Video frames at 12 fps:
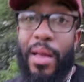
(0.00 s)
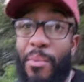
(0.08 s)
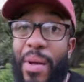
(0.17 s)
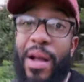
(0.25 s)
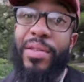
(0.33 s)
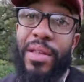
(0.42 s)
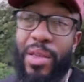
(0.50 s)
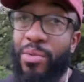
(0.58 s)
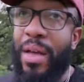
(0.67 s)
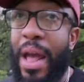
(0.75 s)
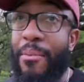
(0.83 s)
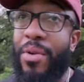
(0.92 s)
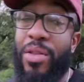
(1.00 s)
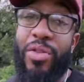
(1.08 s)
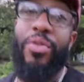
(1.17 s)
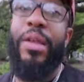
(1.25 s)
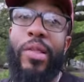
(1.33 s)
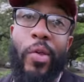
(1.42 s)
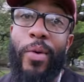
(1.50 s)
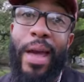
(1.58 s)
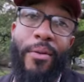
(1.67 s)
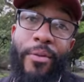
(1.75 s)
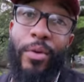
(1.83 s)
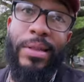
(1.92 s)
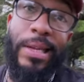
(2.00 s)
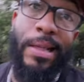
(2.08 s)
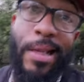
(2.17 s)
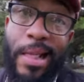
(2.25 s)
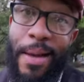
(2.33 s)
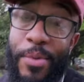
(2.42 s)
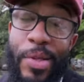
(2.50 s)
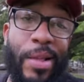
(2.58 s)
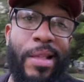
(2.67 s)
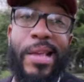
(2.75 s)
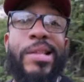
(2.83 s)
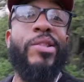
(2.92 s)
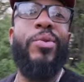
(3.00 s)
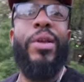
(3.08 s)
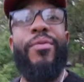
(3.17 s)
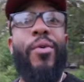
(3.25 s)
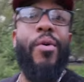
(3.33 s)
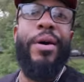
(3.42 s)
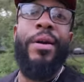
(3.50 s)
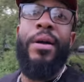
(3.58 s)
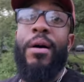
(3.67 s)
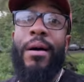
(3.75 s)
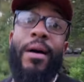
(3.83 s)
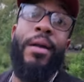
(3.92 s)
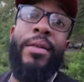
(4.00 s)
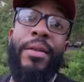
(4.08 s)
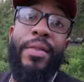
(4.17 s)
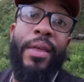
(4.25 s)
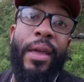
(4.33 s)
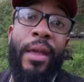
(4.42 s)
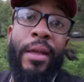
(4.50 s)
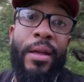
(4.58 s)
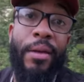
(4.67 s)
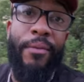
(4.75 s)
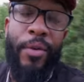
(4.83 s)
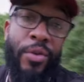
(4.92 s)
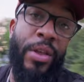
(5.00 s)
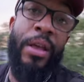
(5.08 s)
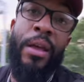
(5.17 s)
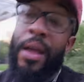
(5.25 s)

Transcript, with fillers: comparing the two cameras using two f4 lenses. I'm using the 10 to 24 on the Fuji